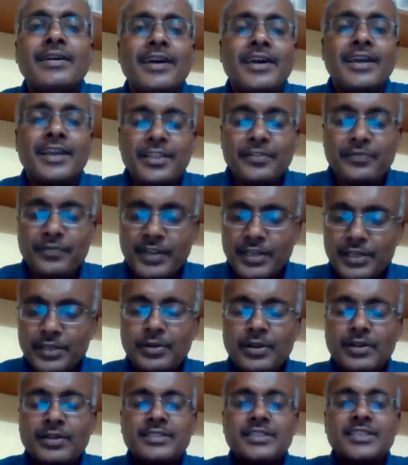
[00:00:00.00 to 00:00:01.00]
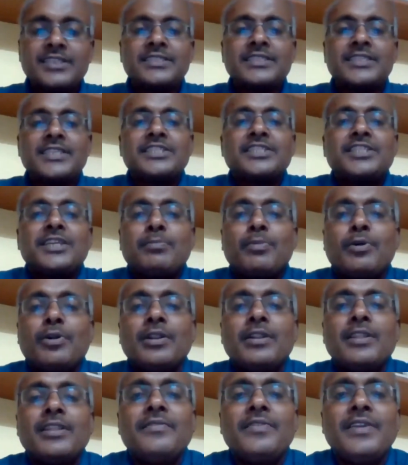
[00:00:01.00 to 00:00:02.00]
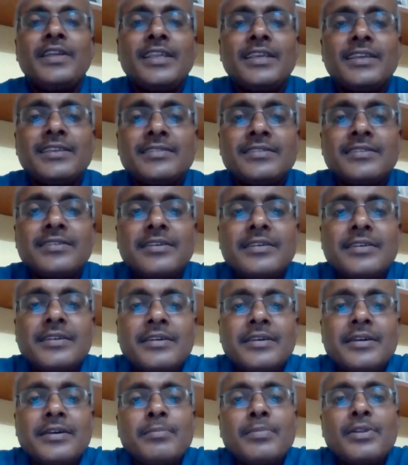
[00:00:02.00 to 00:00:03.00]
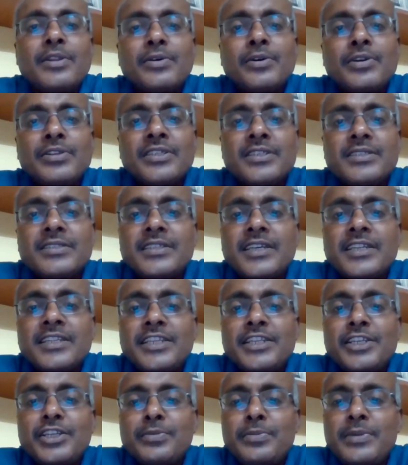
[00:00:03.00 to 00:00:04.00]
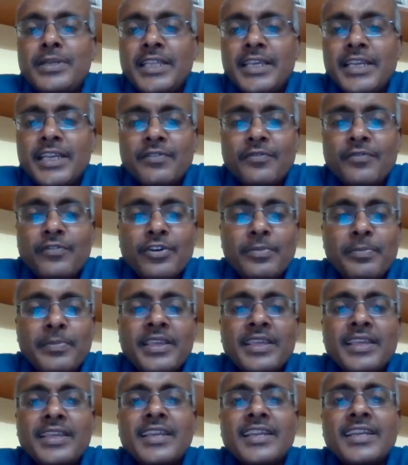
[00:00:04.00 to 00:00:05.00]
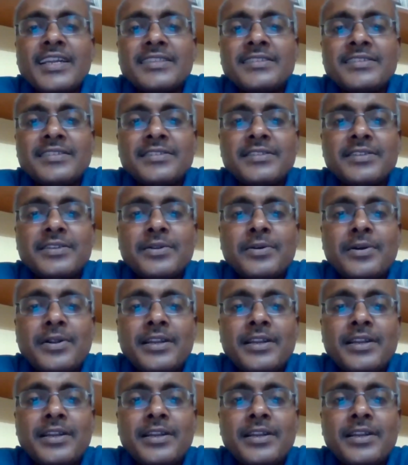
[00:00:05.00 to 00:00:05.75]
In fact, you had just touched upon the various precautions that need to be taken for making a consistent